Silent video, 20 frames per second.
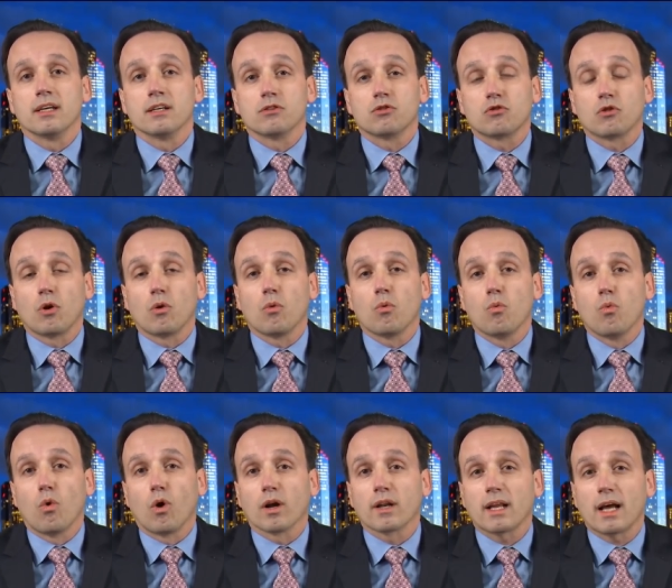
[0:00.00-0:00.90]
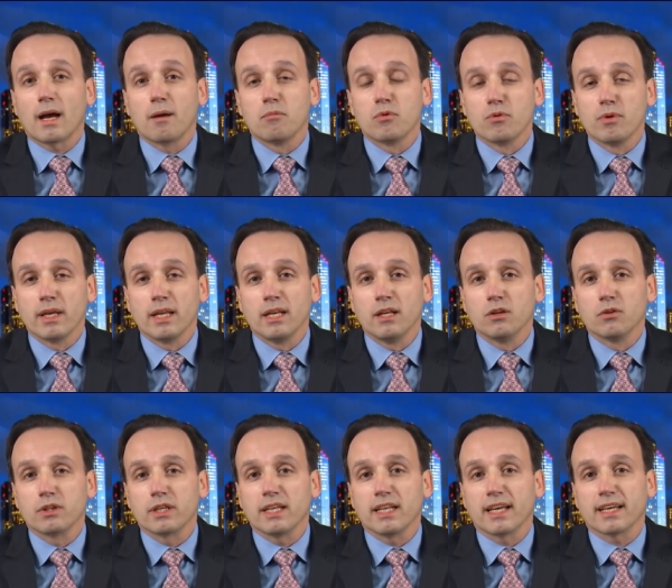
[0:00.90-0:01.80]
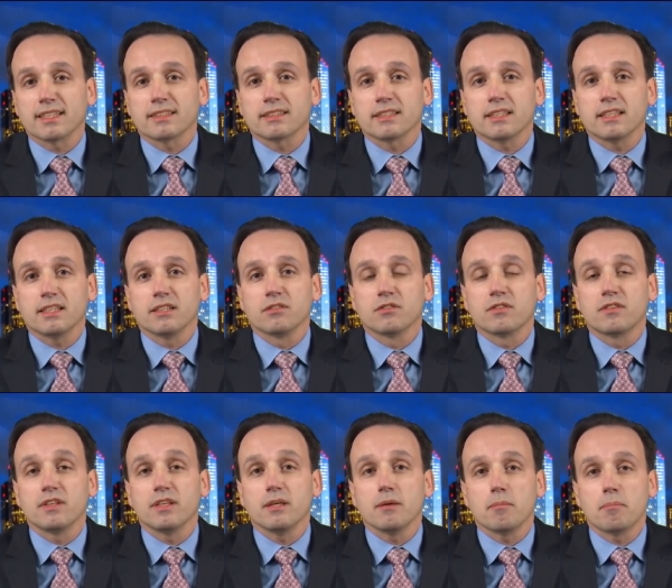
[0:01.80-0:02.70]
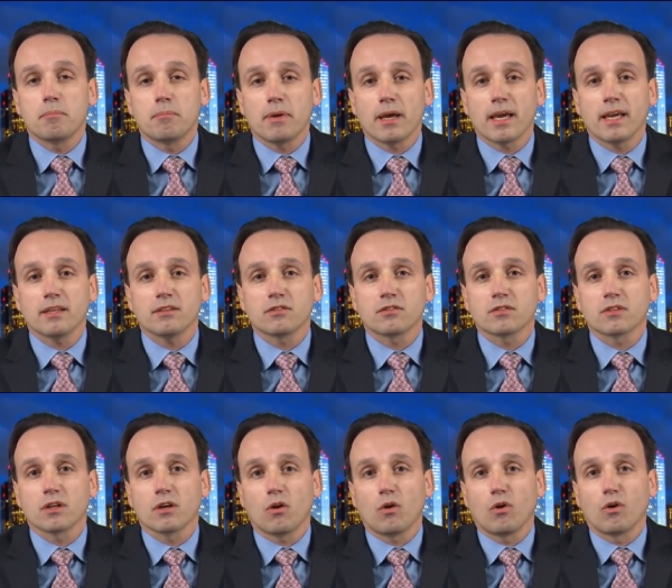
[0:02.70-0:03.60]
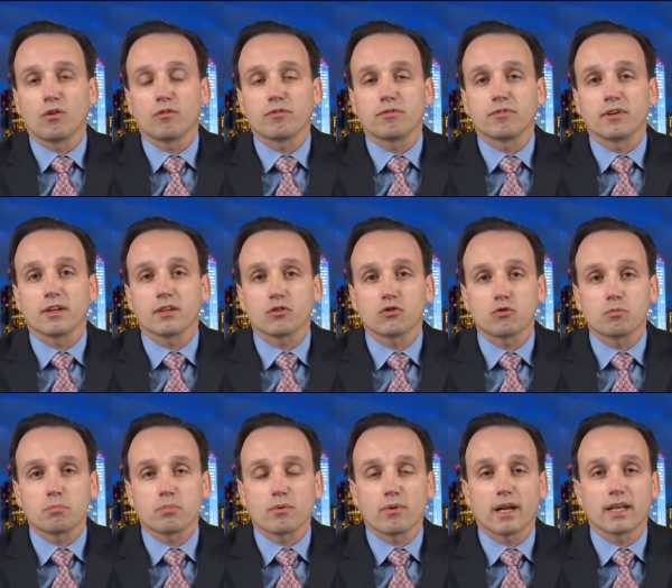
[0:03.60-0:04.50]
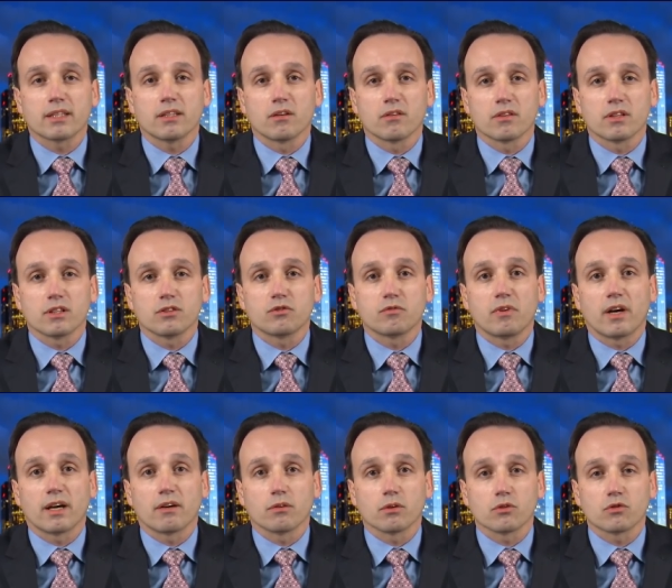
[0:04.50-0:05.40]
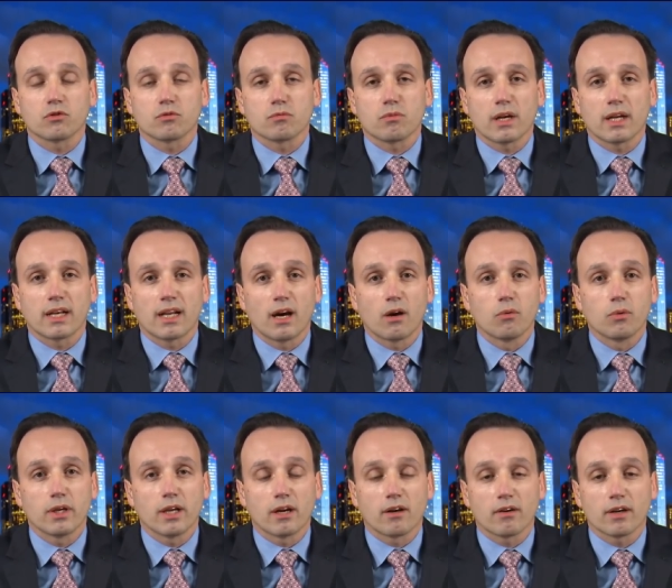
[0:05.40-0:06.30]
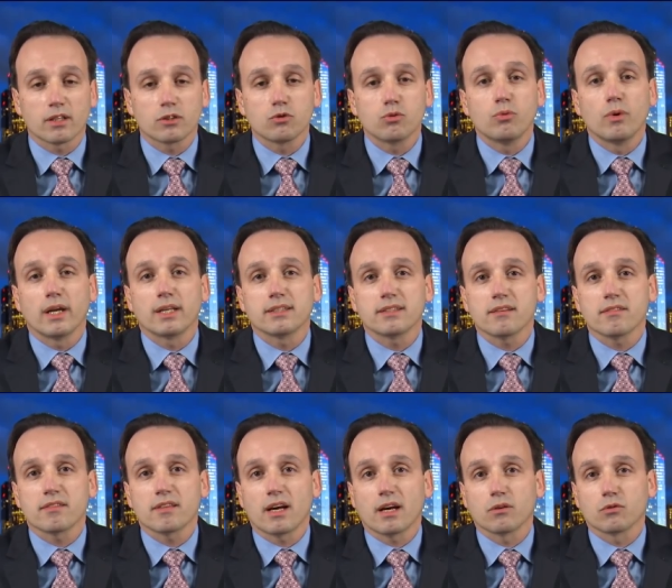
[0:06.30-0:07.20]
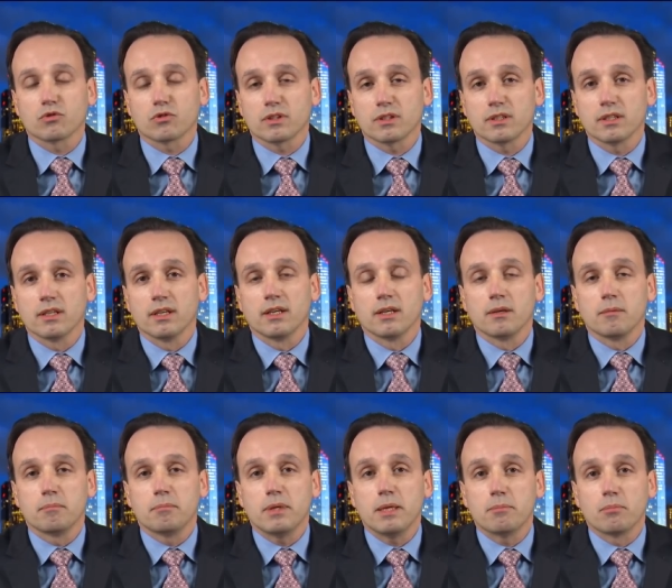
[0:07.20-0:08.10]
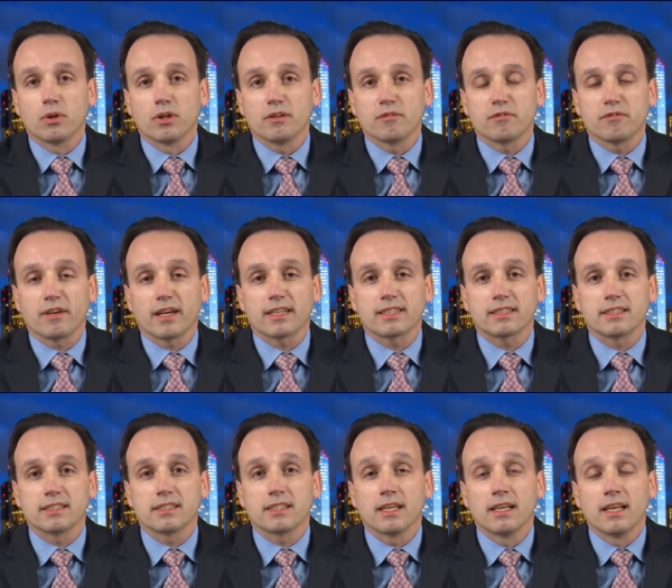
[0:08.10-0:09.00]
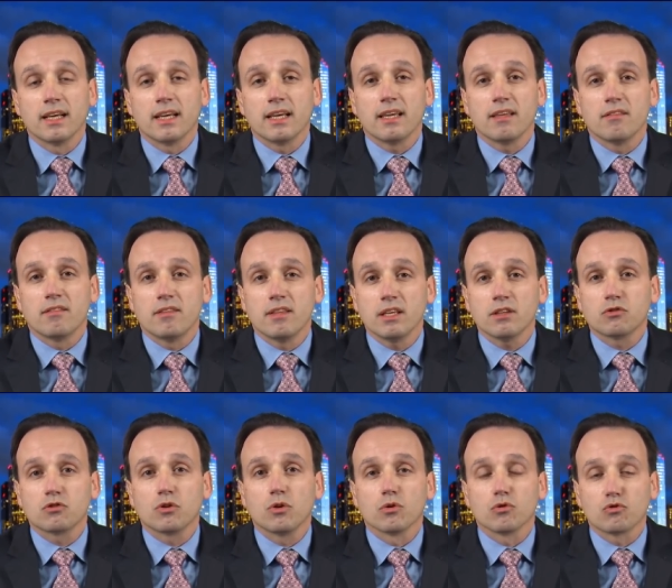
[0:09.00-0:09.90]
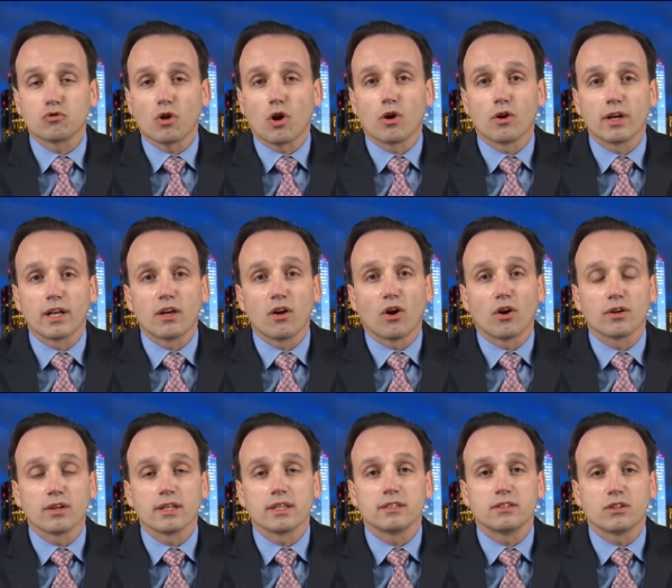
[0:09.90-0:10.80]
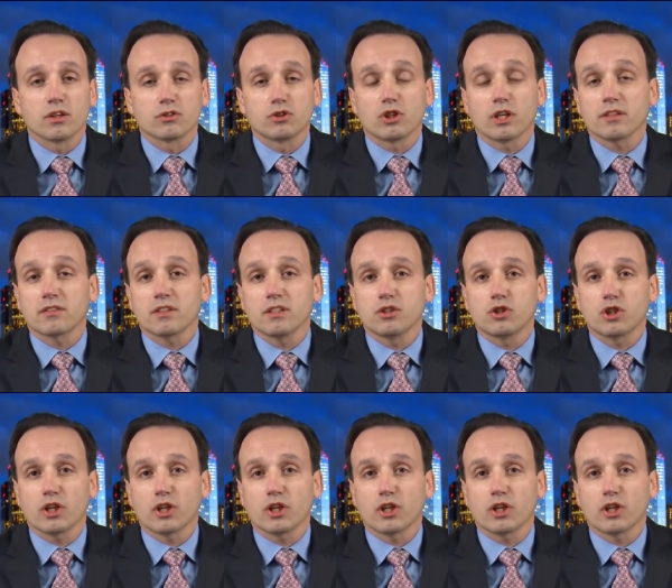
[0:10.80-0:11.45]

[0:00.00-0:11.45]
So what I'm really looking at is the pace of uh, spreading of this virus. Right now we are at 20,000 people infected. If this goes on and on, not just in